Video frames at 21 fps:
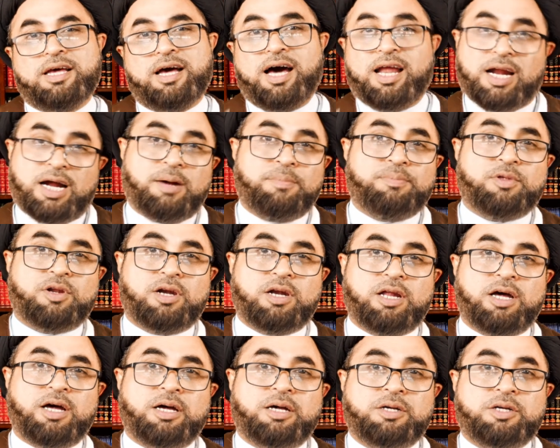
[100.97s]

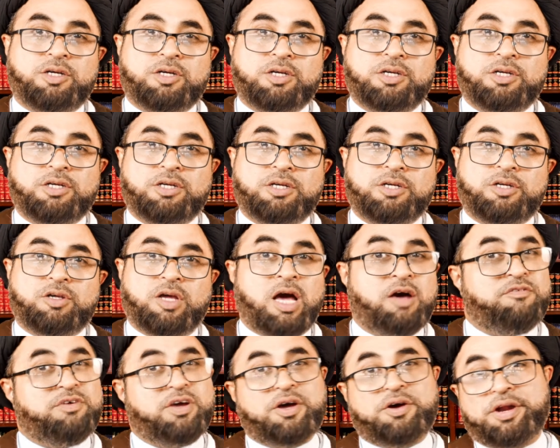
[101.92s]
Alhamdulillah, you
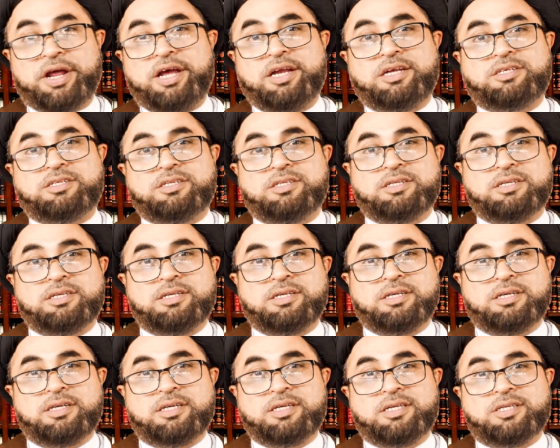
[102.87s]
have a great
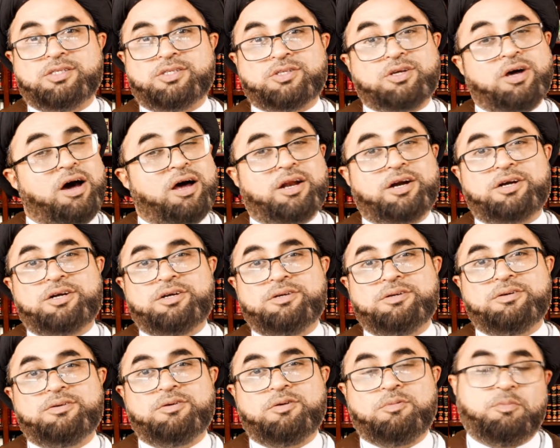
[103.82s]
scholar,
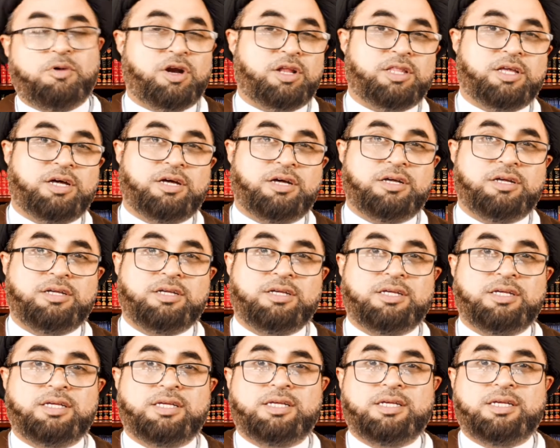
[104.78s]
Moulana
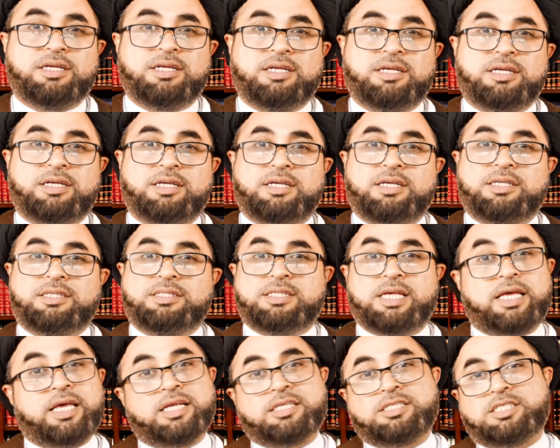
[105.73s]

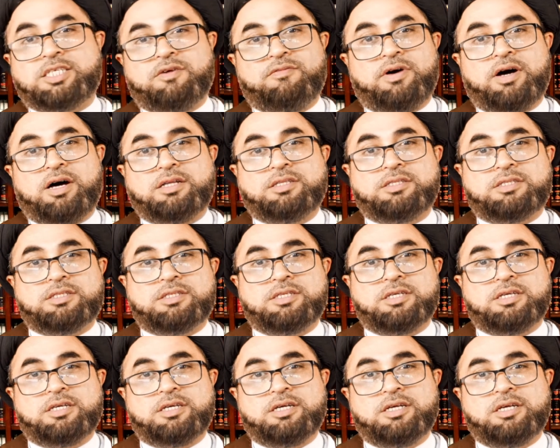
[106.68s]
Sayyid Jawad
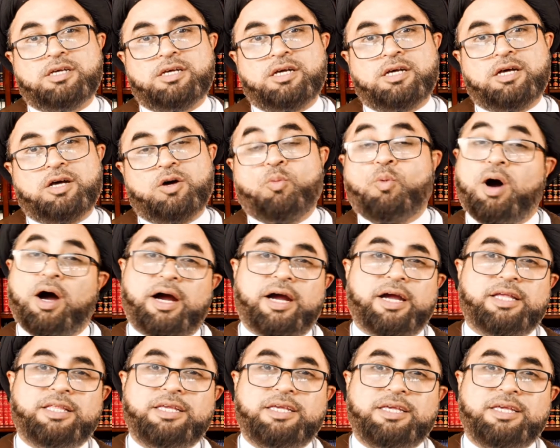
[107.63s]

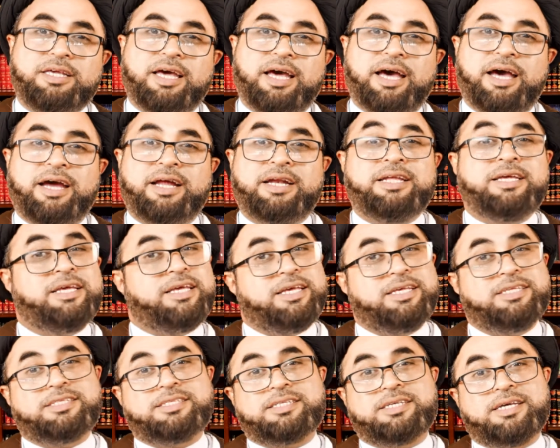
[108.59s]
Wahidi, and
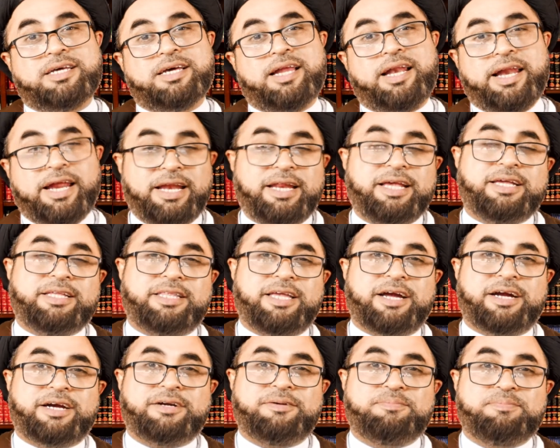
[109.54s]
he is leading
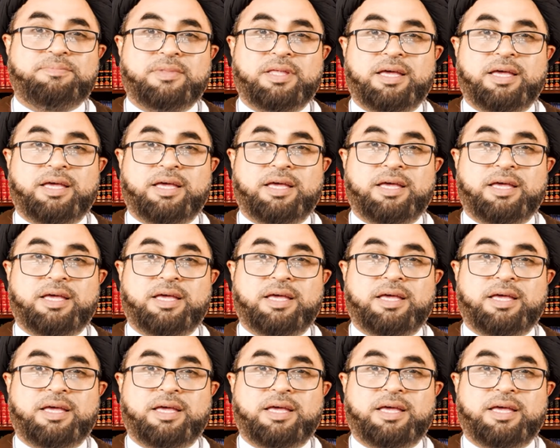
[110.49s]
there.